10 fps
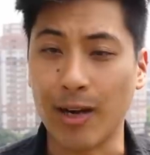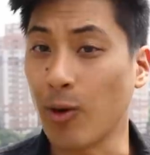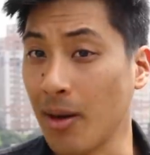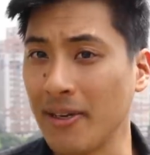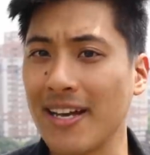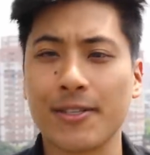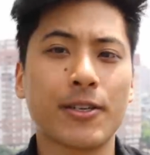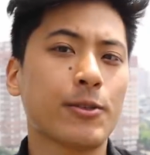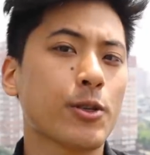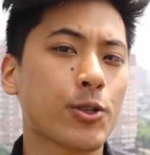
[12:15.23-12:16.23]
And Wabi
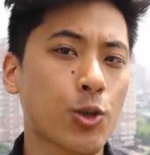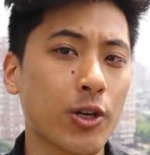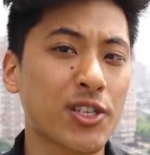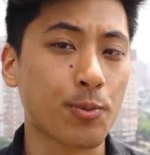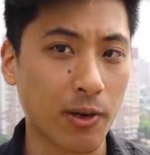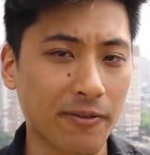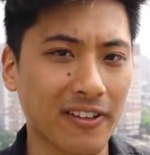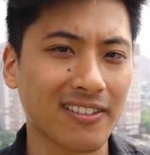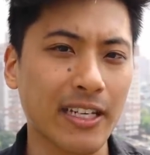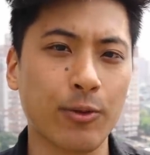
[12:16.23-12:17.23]
executes those choices
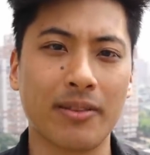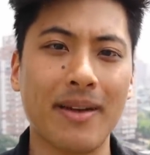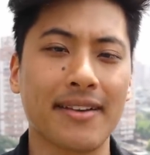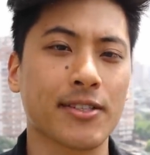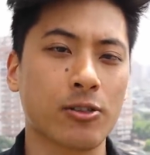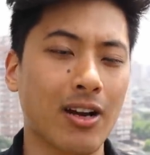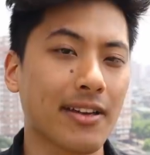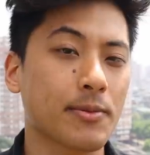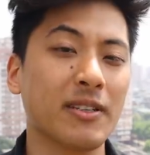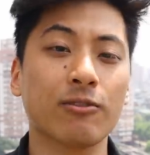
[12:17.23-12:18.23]
perfectly with master
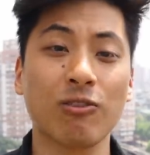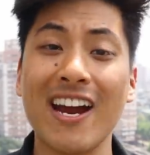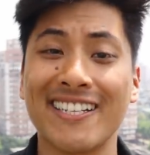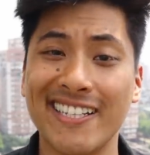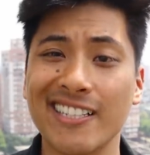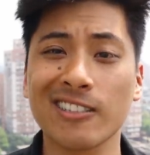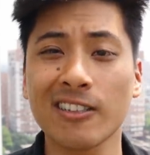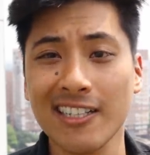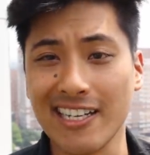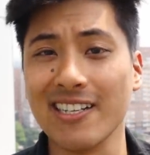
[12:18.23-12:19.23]
craftsmen right here
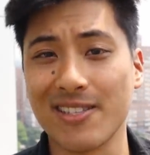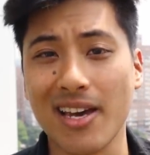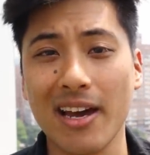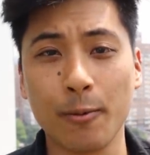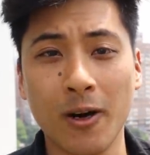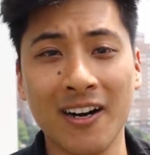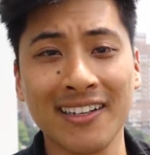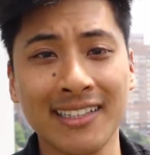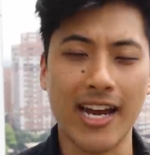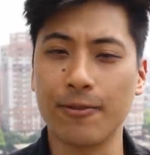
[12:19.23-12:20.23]
in
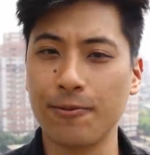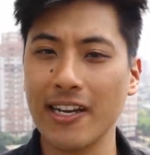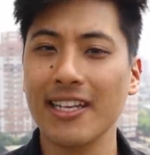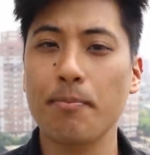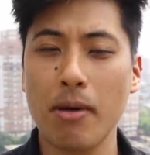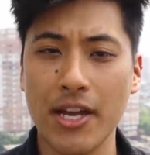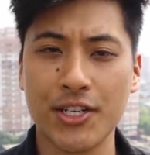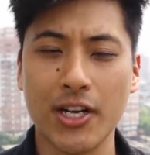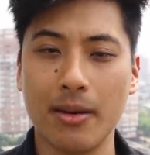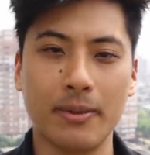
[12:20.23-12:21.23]
Taiwan and a friendly bike
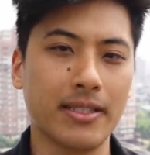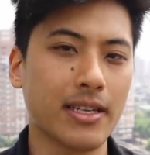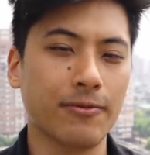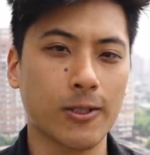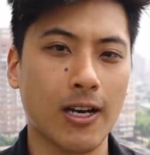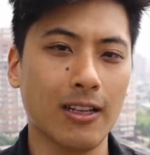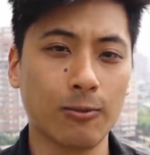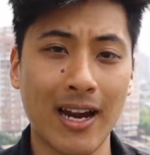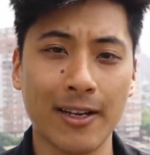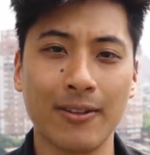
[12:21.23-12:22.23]
shop in Denver,
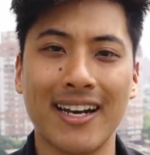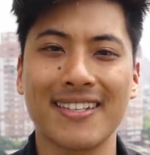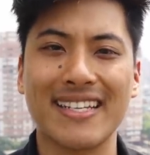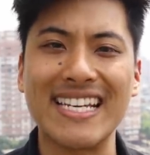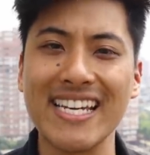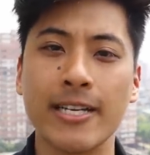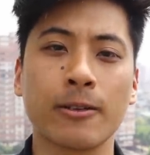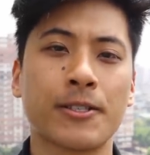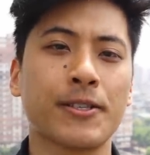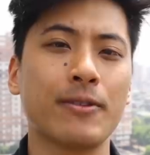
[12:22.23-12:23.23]
Colorado that is
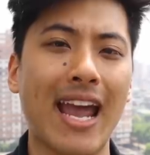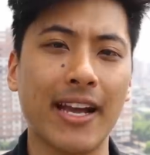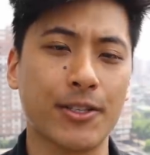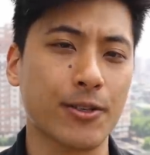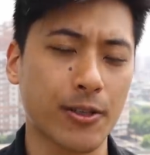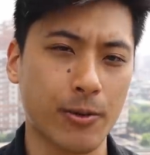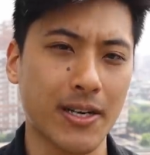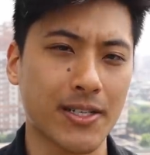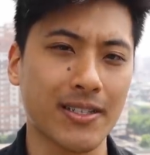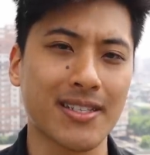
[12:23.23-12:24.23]
eager to answer your
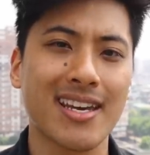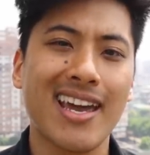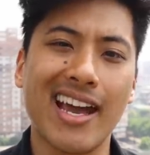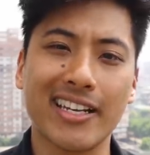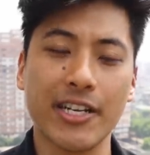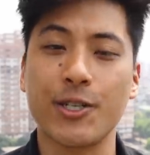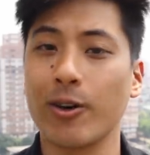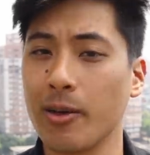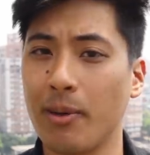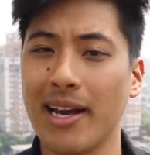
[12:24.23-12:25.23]
questions and get you
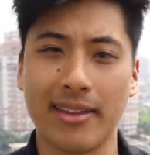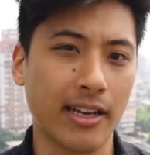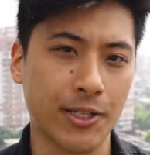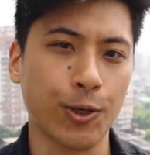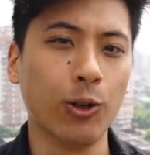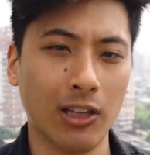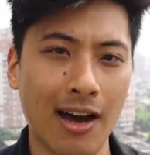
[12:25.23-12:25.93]
on a bike that you'll